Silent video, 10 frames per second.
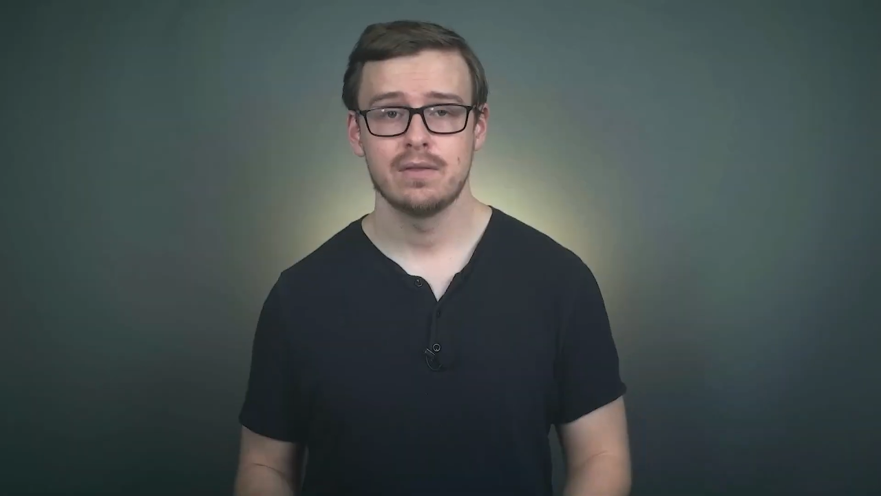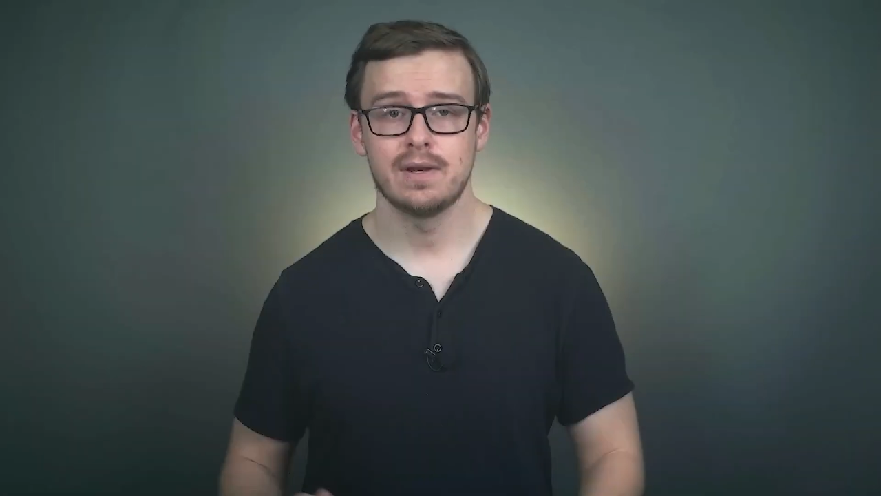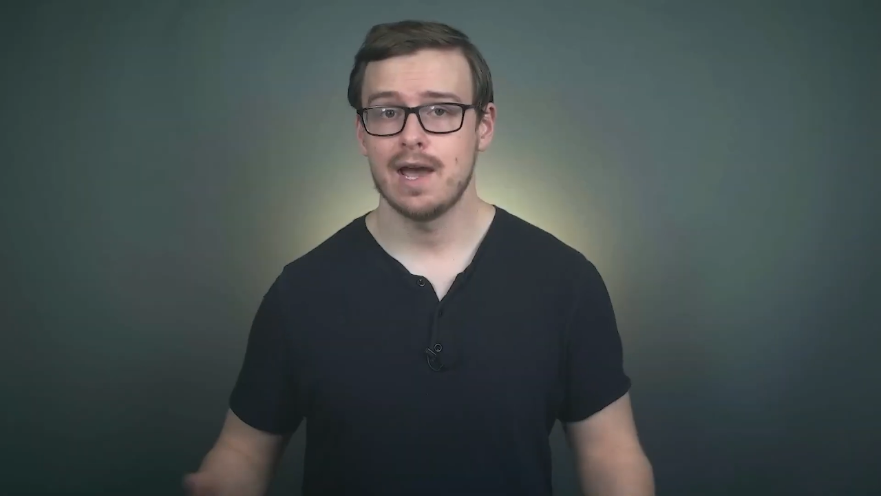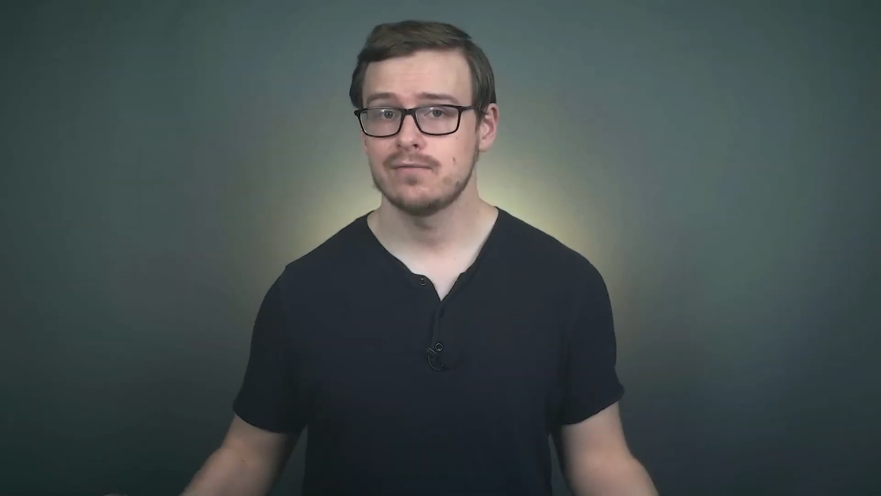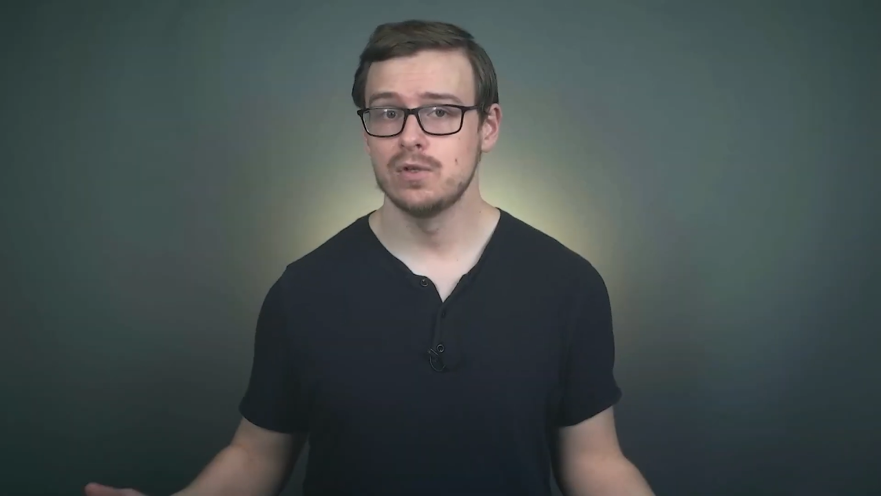Then
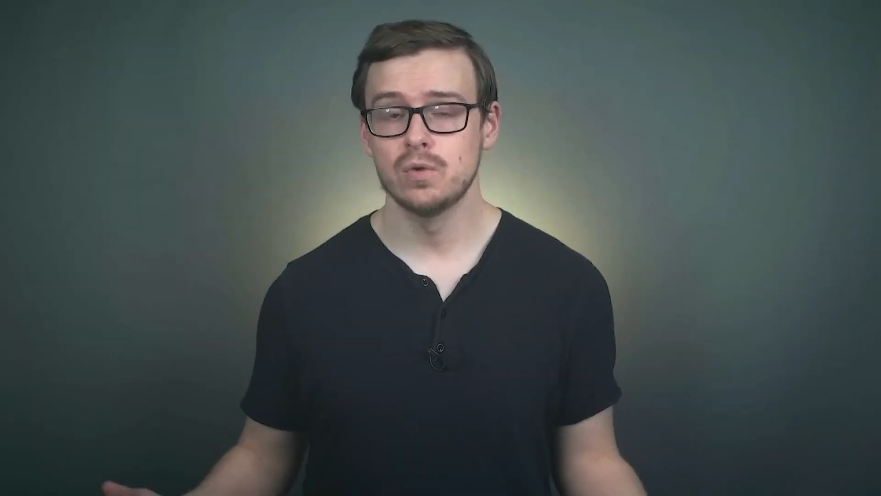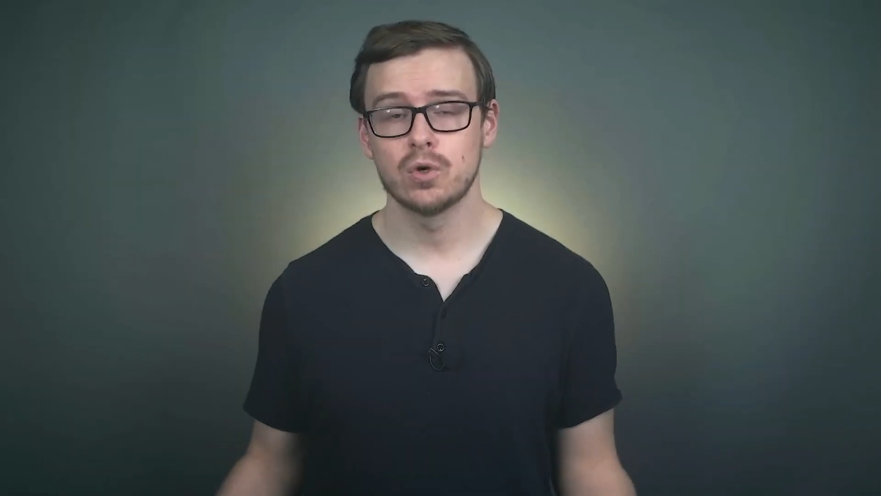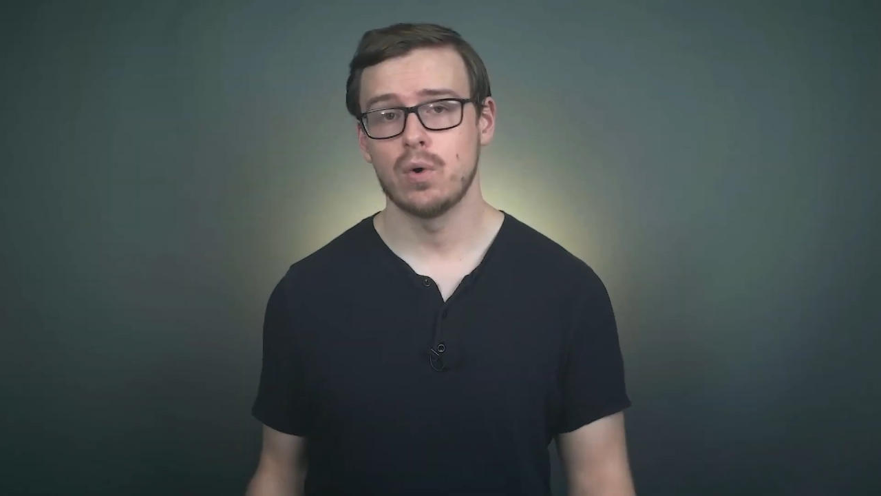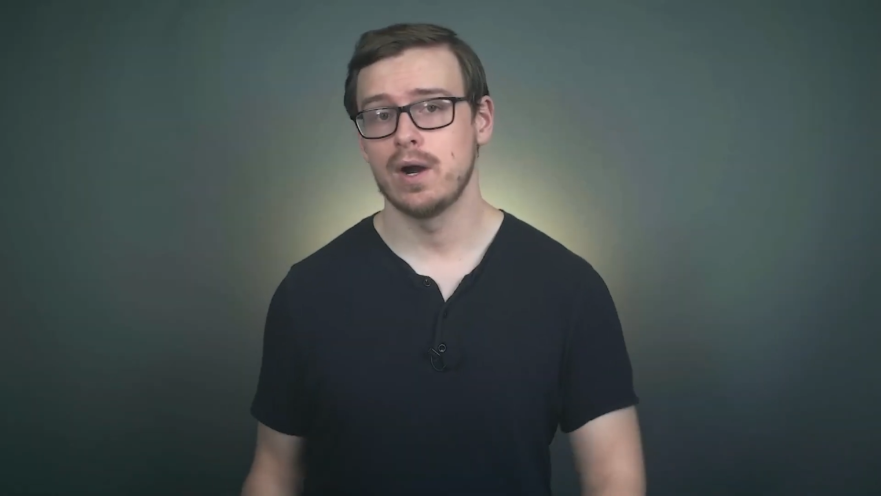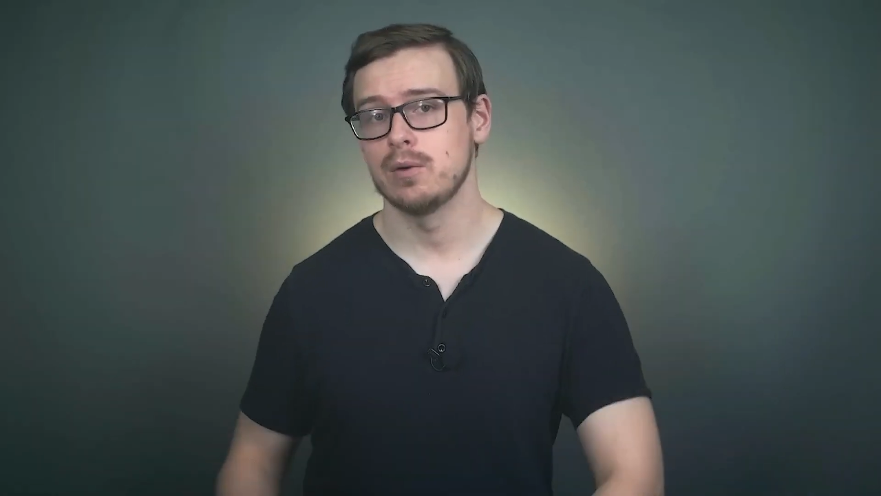after you
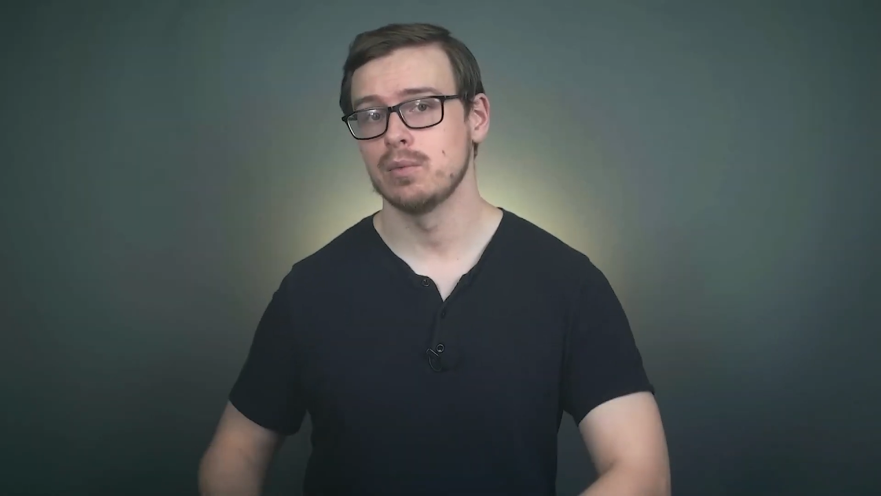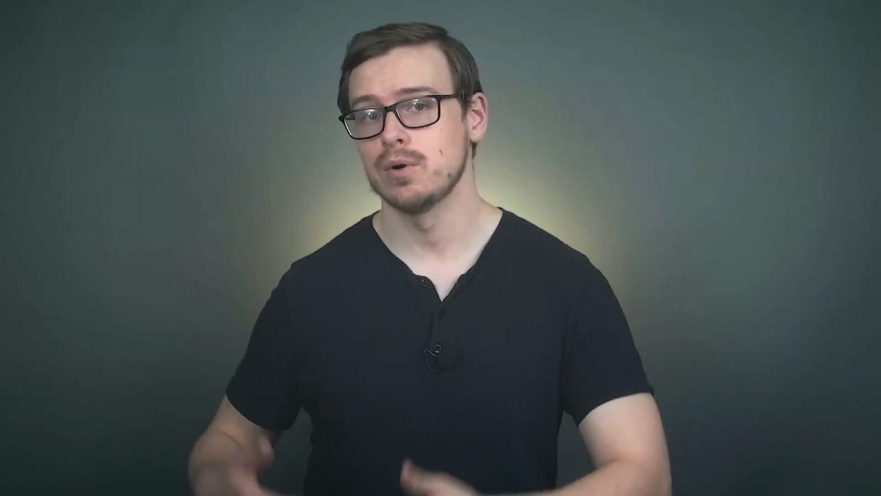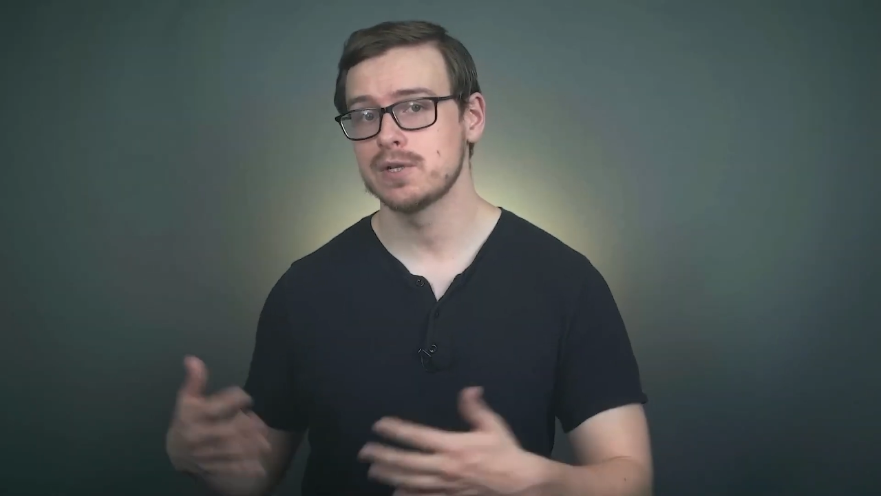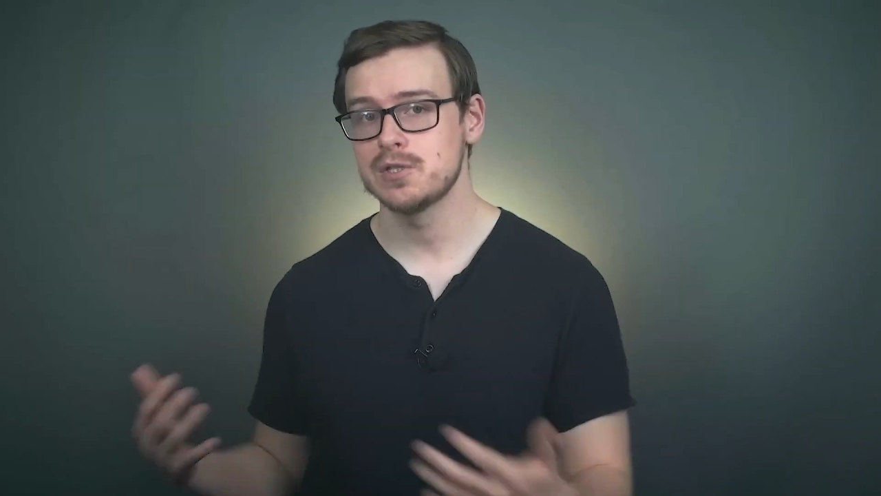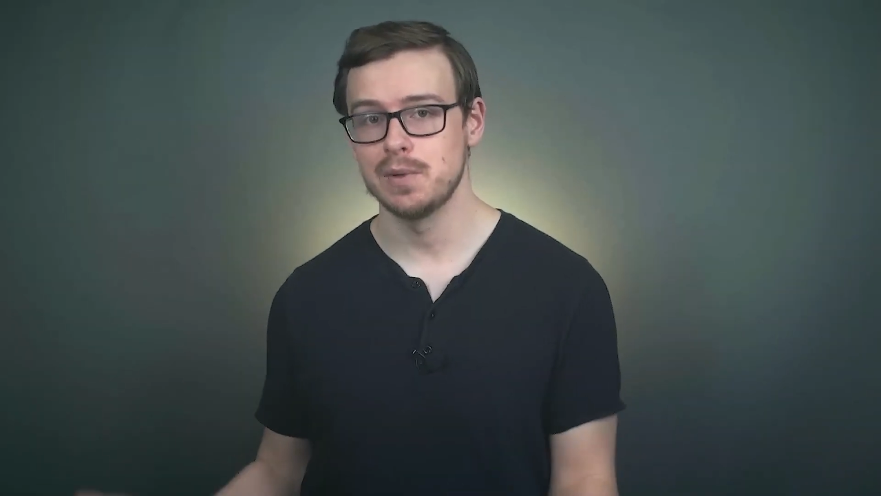acquire more
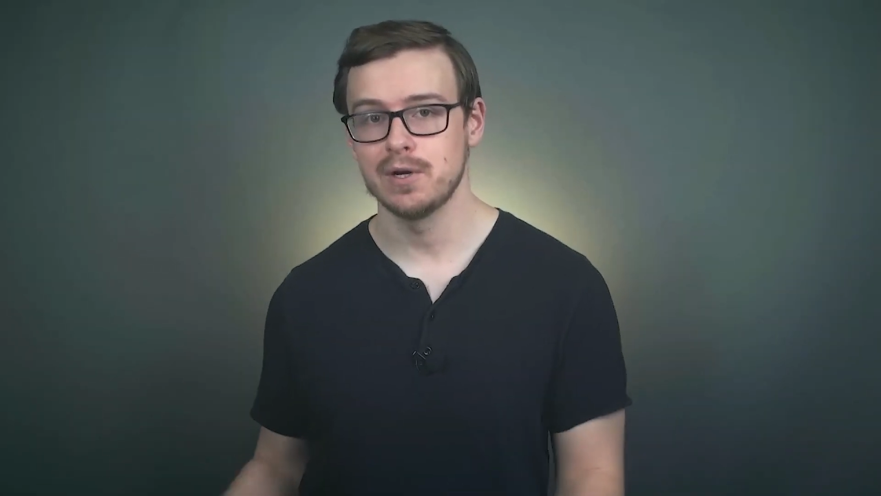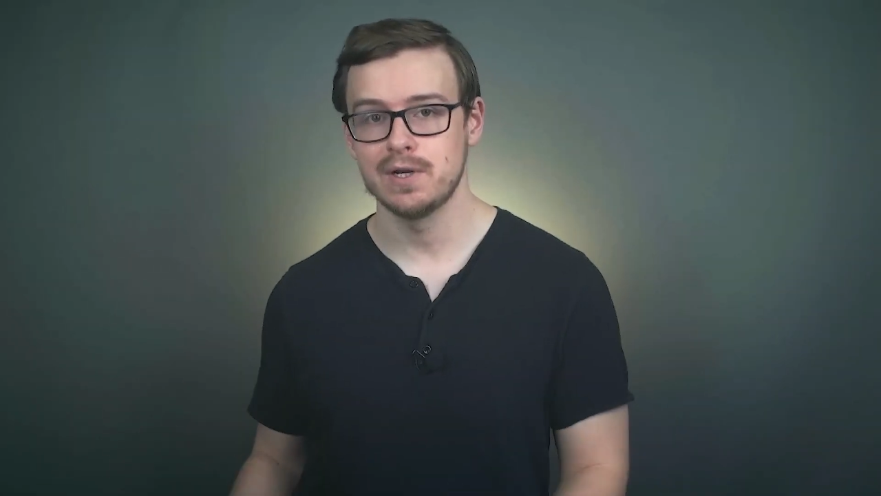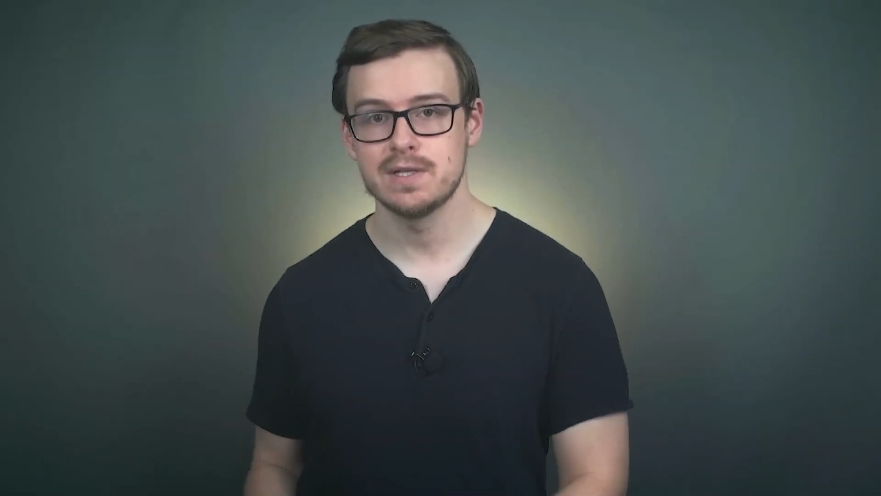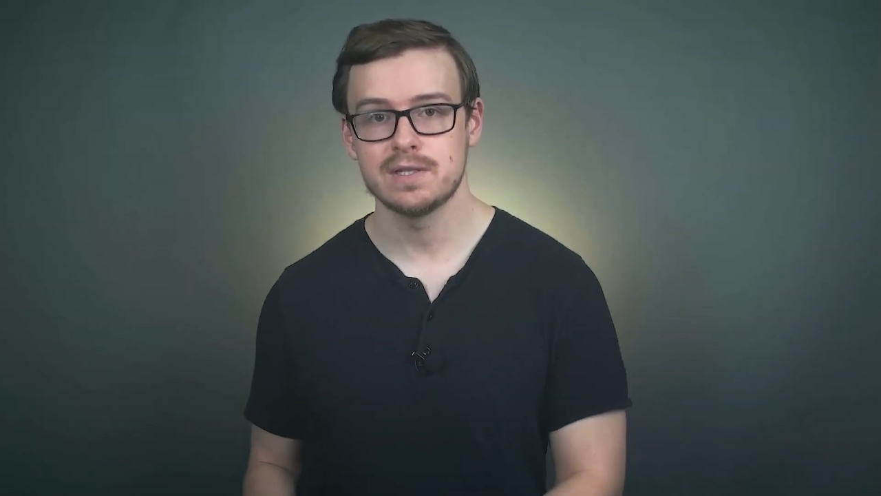experience